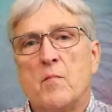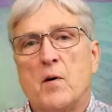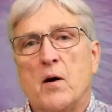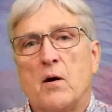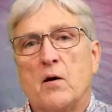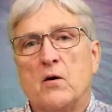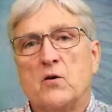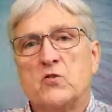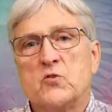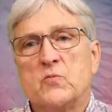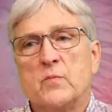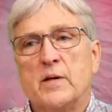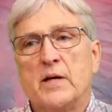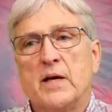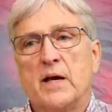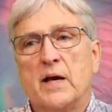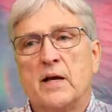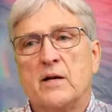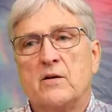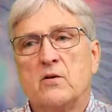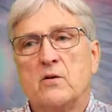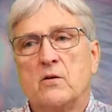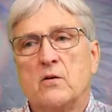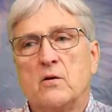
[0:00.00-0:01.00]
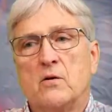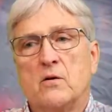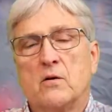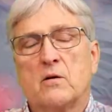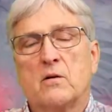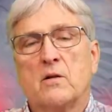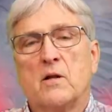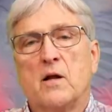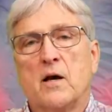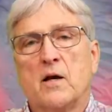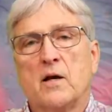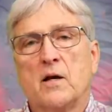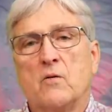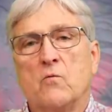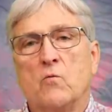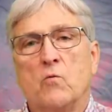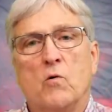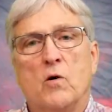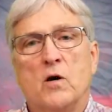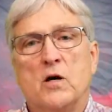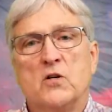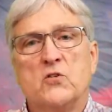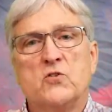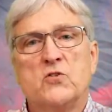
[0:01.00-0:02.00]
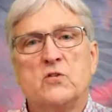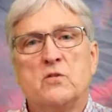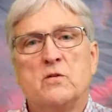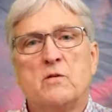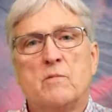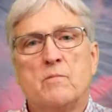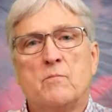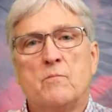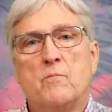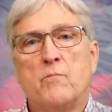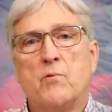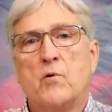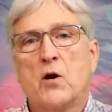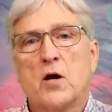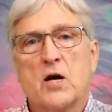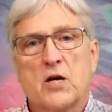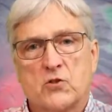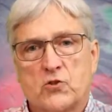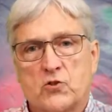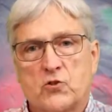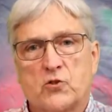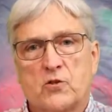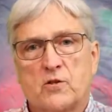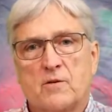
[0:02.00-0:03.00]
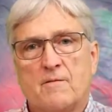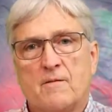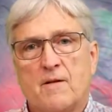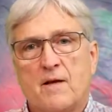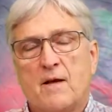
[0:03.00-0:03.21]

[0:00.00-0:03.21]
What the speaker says: Mars began to look like it was brushed.